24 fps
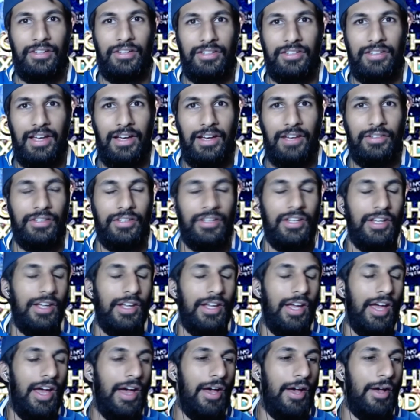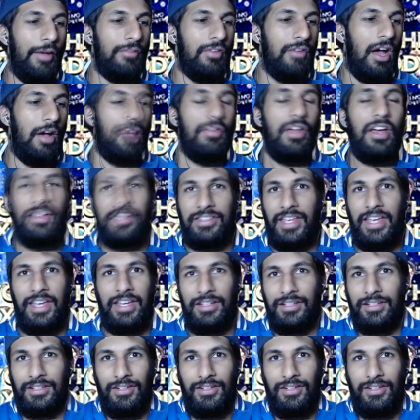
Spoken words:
and down. I'm saying